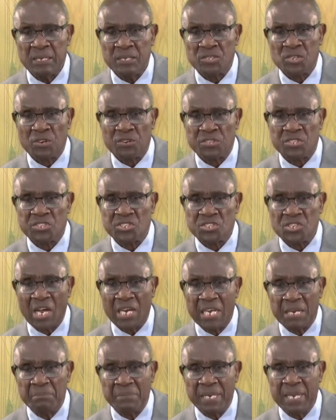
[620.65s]
So
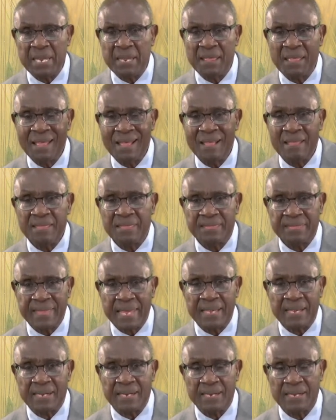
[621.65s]
solemnly
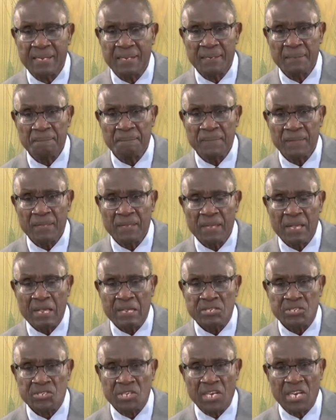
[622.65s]
think,
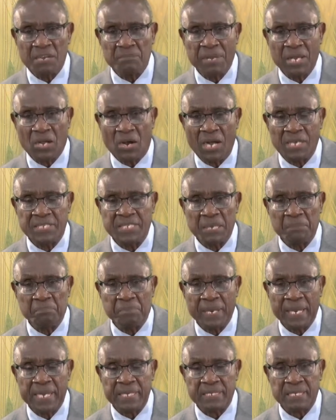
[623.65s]
solemnly
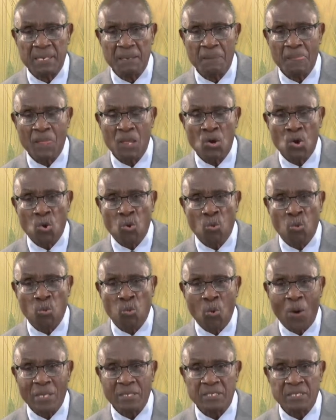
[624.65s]
contemplate
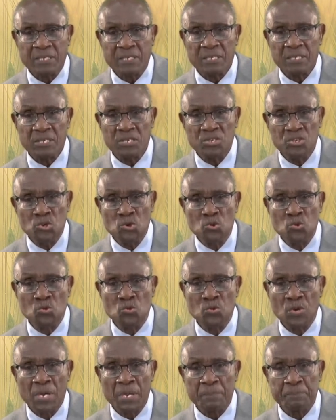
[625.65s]
what
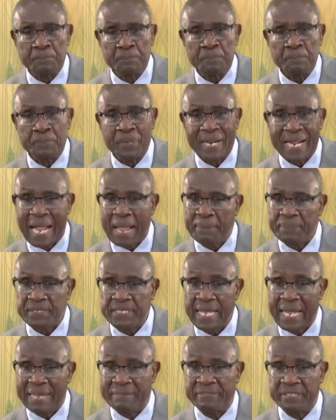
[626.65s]
you
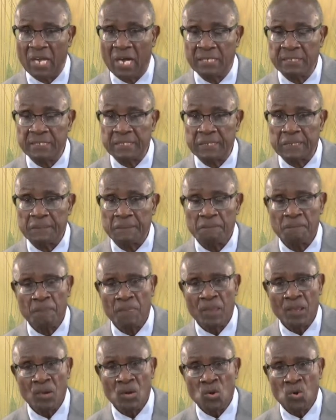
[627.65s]
perhaps have done,
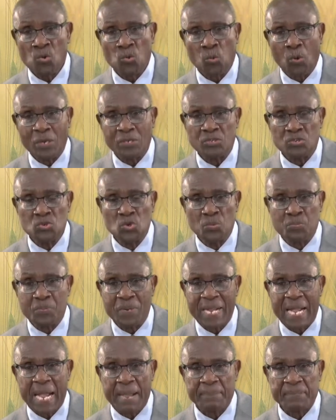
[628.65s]
what you
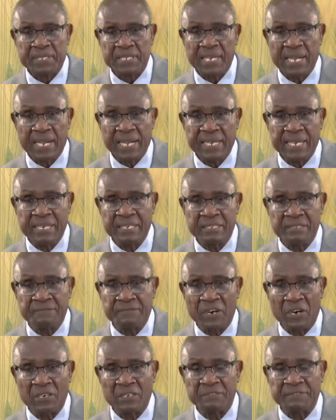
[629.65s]
perhaps are
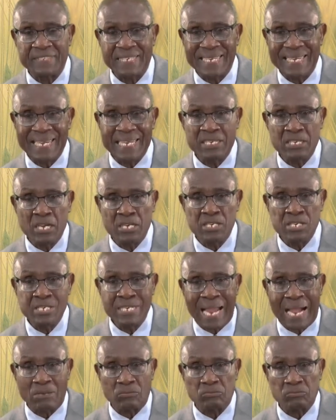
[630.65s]
involved in
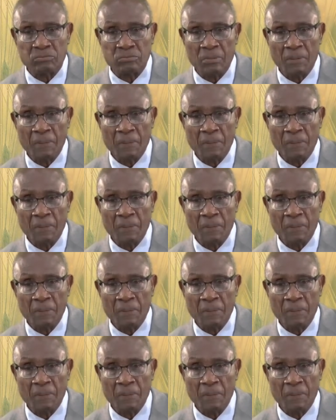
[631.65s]
now,